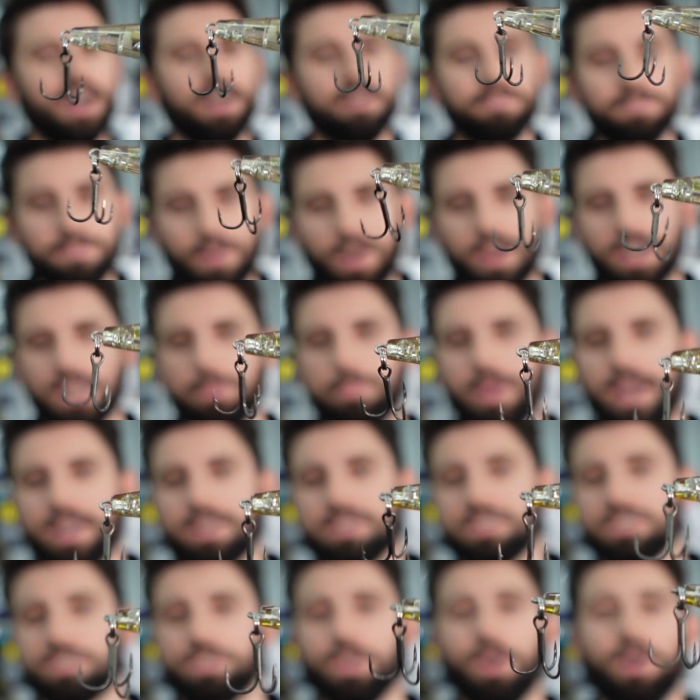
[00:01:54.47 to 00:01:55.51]
Finally back
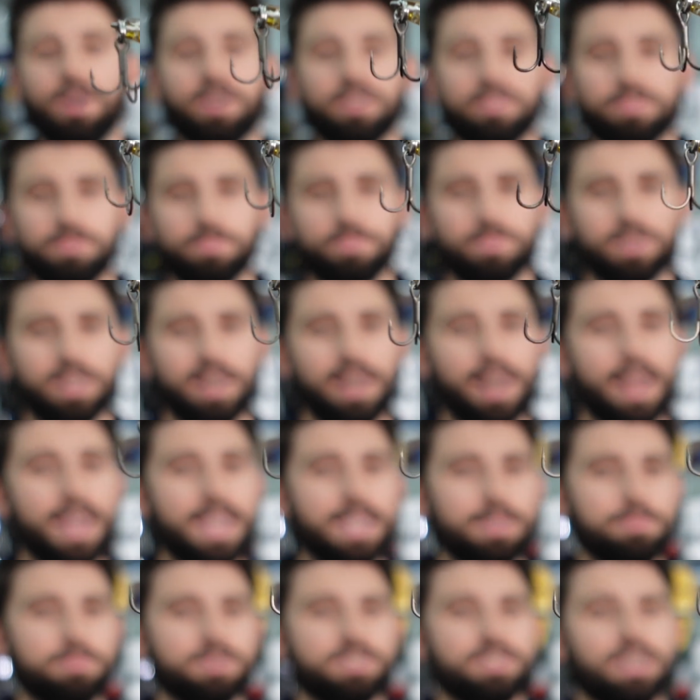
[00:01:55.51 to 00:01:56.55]
in stock.
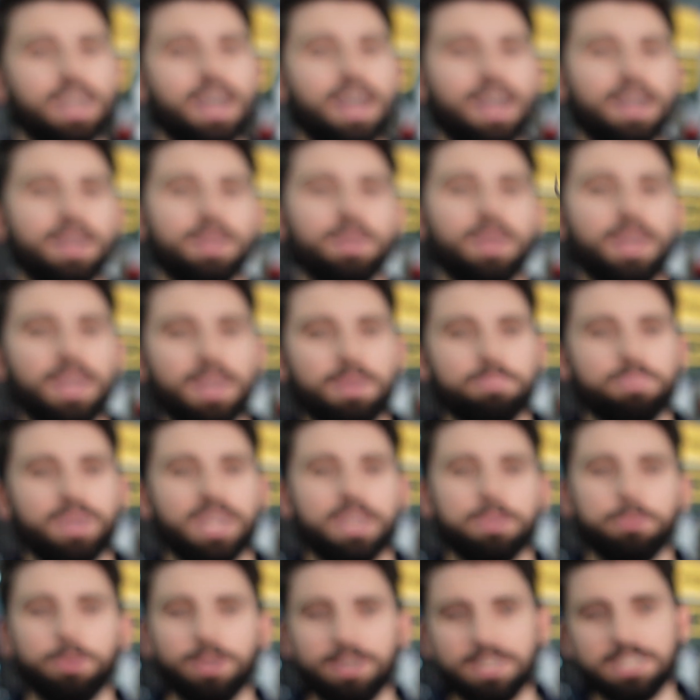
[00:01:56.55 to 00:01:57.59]
Claimed
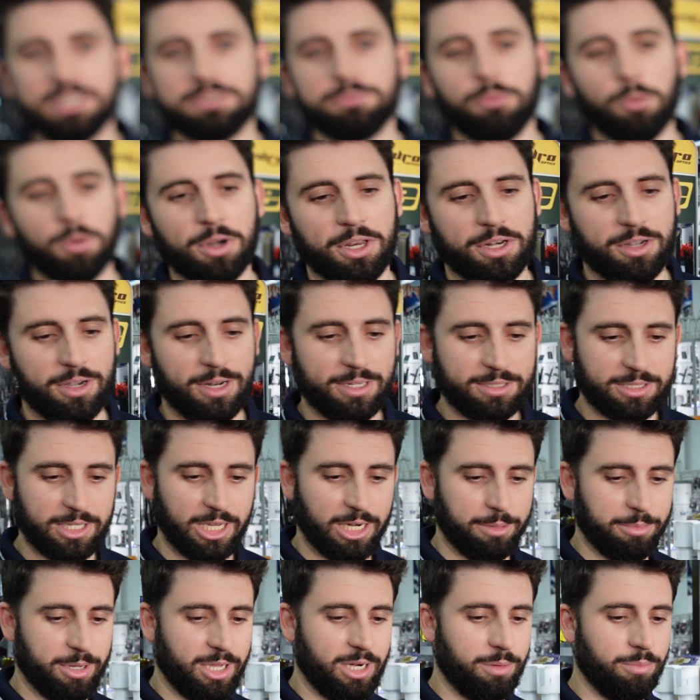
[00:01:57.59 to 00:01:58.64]
P. Willie's
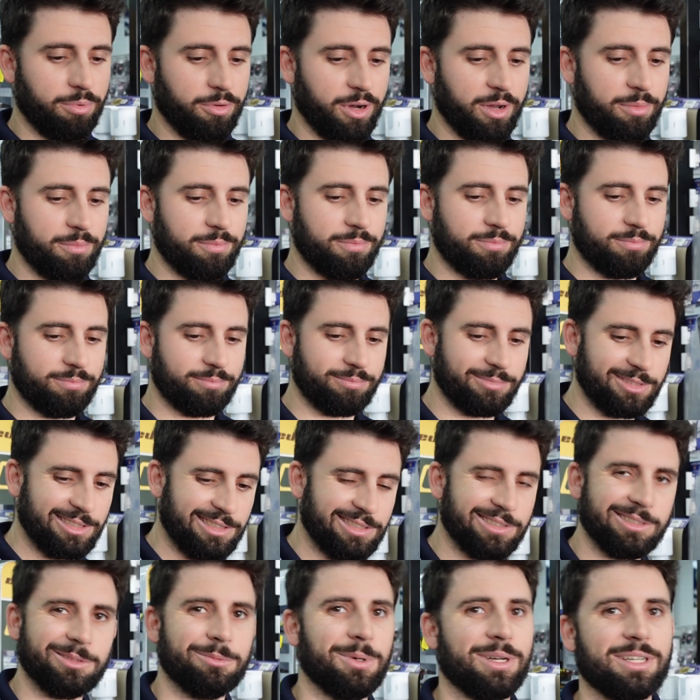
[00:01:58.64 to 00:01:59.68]
49cm brim,
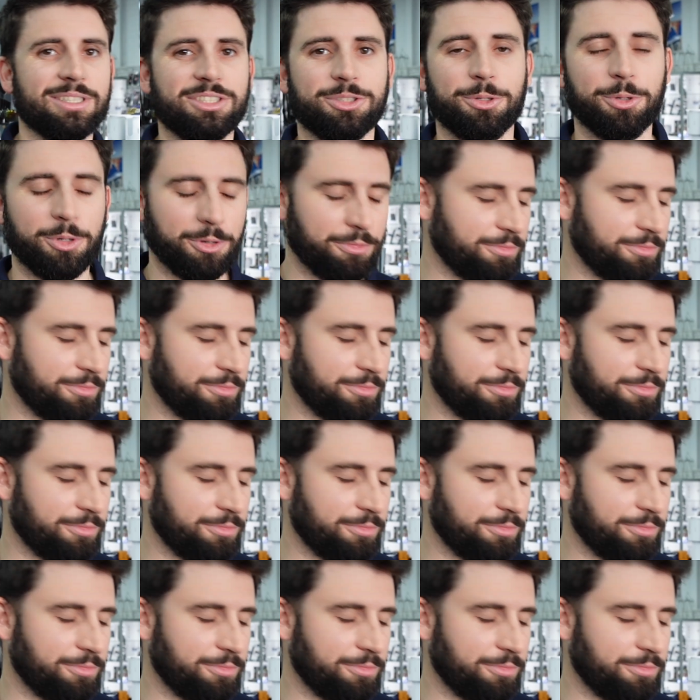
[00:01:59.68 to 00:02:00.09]
one short of